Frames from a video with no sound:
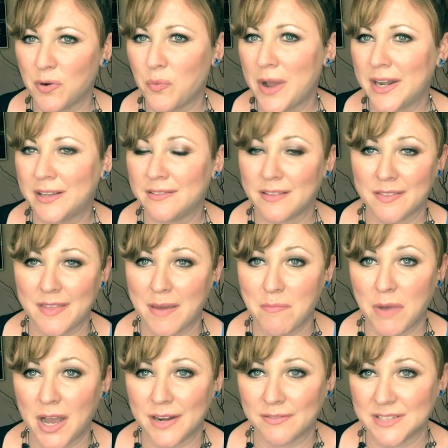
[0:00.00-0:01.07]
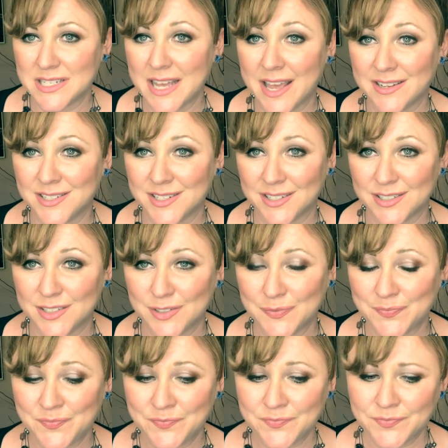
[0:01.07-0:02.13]
a wedding that they might have attended.
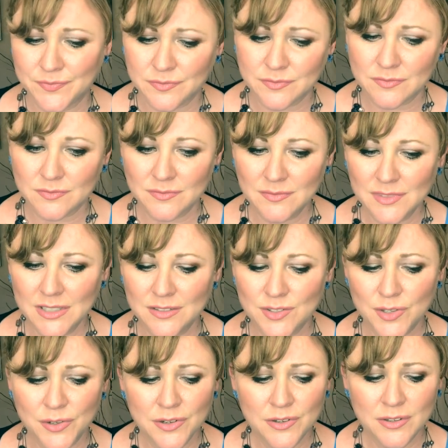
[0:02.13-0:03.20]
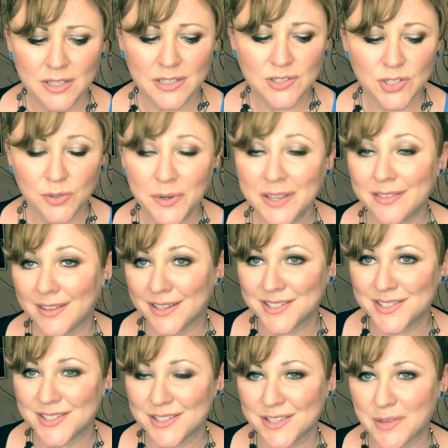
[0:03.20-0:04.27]
So in doing
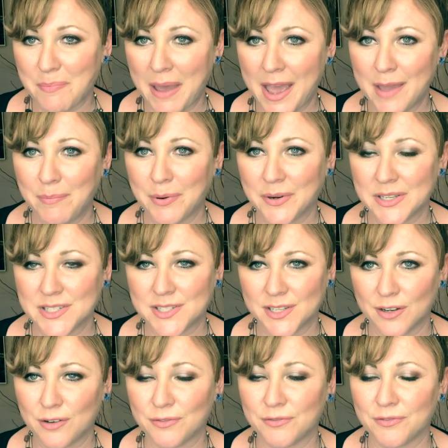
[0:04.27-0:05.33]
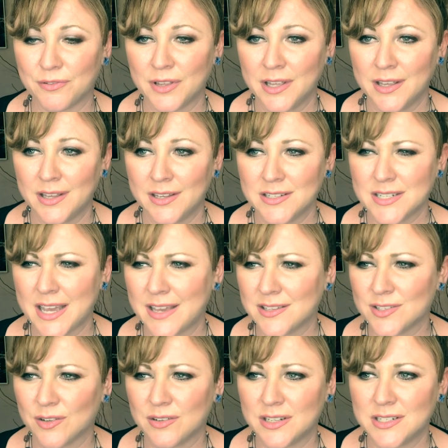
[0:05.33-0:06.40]
this, the paper itself
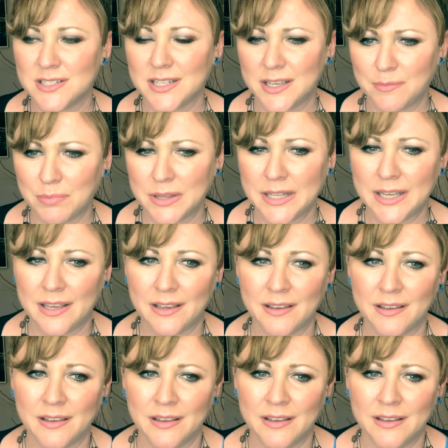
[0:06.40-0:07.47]
takes on a deeply